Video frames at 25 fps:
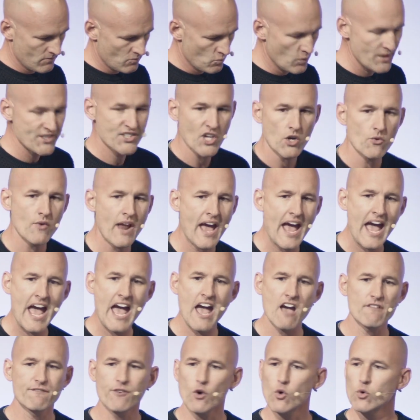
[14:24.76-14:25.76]
We don't
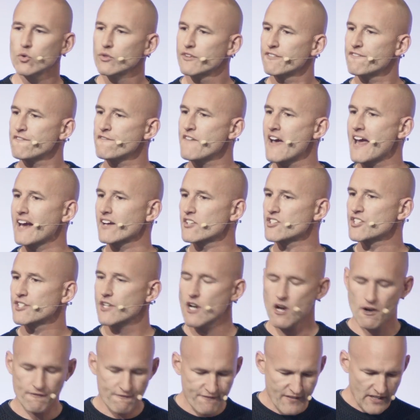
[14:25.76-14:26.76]
have all the facts at
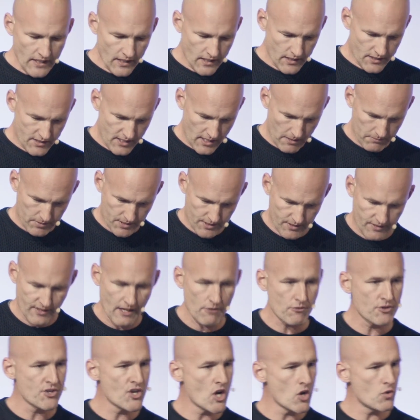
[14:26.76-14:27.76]
our fingertips.
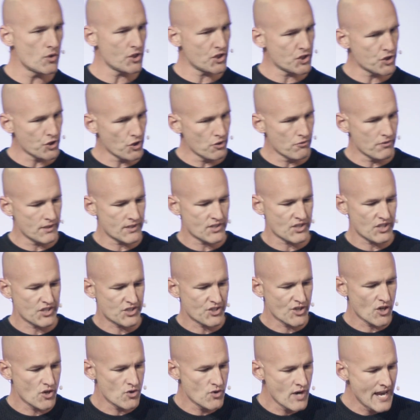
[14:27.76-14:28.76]
There are no
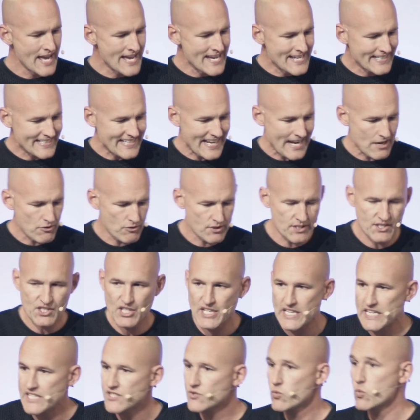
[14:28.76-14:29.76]
assurances, no
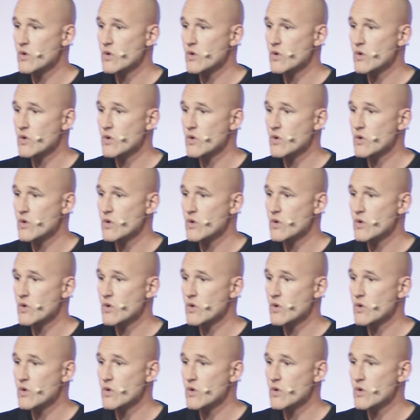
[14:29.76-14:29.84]
guarantees.